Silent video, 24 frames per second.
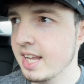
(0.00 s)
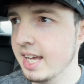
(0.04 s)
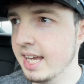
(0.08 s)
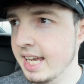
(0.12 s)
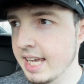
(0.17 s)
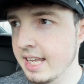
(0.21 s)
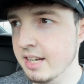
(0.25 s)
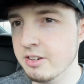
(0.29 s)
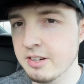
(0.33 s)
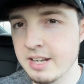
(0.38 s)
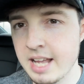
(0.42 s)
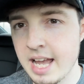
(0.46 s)

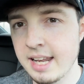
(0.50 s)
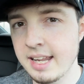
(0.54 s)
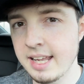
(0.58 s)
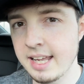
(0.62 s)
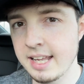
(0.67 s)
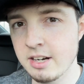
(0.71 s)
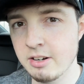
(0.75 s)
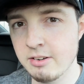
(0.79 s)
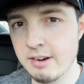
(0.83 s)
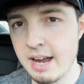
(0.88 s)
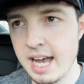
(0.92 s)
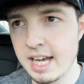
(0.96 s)
internet
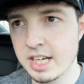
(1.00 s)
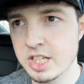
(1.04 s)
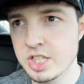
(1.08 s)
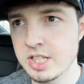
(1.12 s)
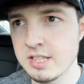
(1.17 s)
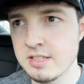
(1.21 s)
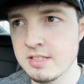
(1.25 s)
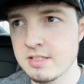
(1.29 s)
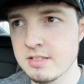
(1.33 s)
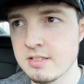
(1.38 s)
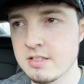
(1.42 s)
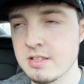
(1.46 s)

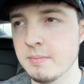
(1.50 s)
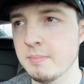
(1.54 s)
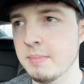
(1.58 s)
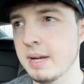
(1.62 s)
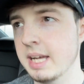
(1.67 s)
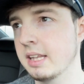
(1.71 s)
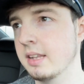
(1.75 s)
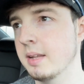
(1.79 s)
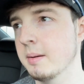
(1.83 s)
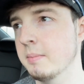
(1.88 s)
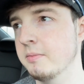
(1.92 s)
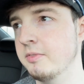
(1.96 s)
interactions to
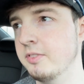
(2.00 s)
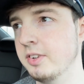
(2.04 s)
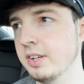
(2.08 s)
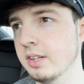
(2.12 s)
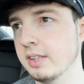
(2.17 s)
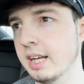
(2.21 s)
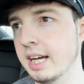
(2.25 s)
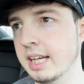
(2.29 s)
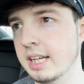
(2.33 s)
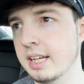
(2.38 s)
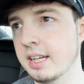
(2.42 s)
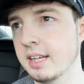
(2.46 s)
make them feel
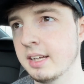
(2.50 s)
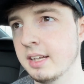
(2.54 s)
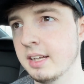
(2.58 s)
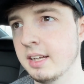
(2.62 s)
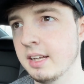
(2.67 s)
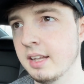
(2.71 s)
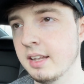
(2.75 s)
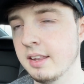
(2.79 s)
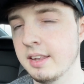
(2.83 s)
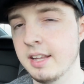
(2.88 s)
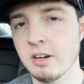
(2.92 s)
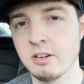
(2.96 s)
like
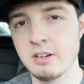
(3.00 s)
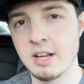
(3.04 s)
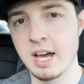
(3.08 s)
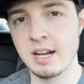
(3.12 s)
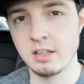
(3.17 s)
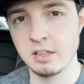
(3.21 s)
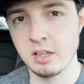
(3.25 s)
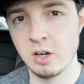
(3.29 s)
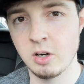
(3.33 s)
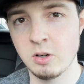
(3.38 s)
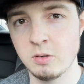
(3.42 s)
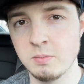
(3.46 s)
they're not
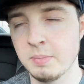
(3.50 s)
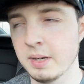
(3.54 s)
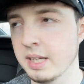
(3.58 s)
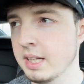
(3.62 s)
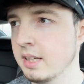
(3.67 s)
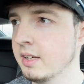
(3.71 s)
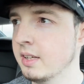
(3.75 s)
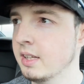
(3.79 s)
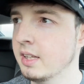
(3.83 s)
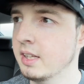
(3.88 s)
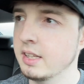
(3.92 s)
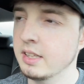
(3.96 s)
alone, but
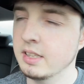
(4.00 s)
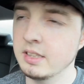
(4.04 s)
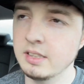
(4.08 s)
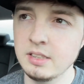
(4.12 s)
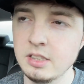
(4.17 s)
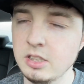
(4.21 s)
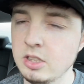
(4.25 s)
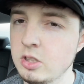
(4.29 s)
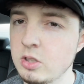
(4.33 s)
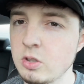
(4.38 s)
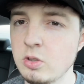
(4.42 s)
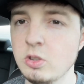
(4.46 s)

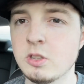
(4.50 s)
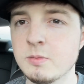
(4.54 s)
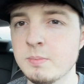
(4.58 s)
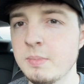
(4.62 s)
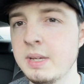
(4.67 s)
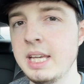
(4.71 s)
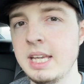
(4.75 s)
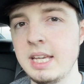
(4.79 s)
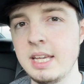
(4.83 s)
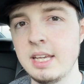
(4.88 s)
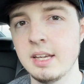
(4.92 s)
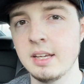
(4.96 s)
use
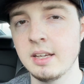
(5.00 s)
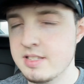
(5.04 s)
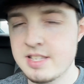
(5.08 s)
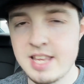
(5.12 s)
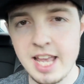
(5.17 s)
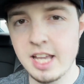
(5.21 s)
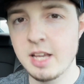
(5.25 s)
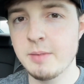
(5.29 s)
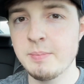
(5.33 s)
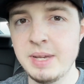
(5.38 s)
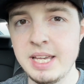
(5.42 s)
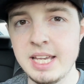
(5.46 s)
me,
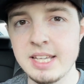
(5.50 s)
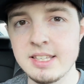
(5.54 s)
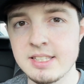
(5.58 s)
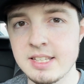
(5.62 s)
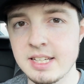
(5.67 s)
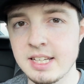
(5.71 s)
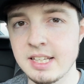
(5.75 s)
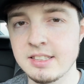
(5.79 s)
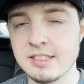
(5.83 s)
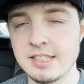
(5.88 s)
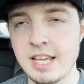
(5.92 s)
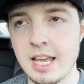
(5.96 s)
take me as
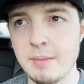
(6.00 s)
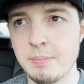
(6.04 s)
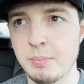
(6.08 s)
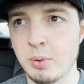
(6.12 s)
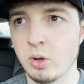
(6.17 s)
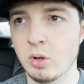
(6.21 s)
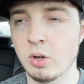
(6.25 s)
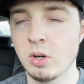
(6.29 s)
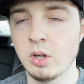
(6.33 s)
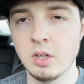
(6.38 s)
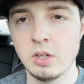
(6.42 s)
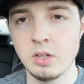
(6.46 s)
an
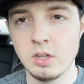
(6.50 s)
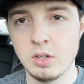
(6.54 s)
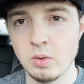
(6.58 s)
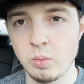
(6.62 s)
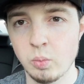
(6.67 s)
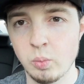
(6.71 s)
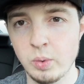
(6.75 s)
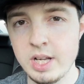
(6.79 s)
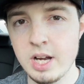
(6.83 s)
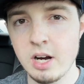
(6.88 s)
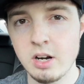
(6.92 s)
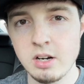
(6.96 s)
example.
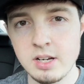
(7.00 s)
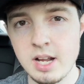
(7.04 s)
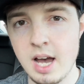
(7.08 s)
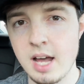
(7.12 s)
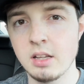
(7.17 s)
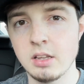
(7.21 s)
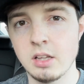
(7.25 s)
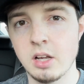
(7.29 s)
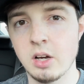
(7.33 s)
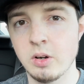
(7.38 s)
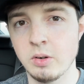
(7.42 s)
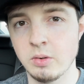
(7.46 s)
We are not
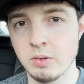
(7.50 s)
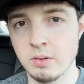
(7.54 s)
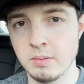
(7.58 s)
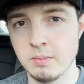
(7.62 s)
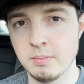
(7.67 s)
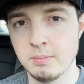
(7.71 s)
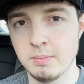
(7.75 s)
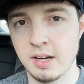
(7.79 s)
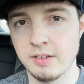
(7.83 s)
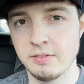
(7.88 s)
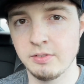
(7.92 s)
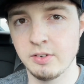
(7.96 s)
alone,
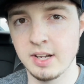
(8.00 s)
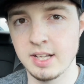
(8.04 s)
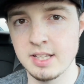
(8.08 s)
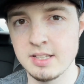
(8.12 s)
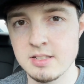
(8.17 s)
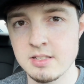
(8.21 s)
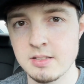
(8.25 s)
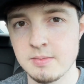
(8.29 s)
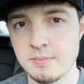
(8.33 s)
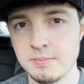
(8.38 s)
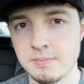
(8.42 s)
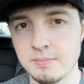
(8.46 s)
my
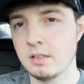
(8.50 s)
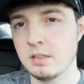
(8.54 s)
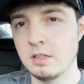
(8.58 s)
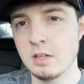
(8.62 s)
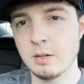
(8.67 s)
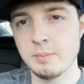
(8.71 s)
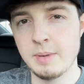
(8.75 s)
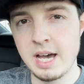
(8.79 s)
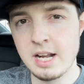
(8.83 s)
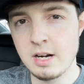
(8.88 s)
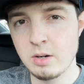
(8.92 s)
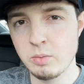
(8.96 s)
friends. No
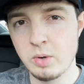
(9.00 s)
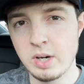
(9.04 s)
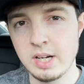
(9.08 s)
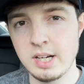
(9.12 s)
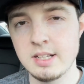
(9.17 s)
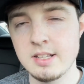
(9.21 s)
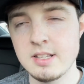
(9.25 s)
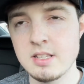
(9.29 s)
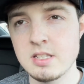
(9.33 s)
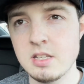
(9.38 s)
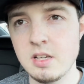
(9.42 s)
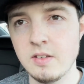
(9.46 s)
matter what
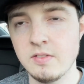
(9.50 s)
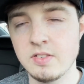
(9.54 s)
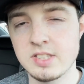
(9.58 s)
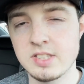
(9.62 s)
it is you've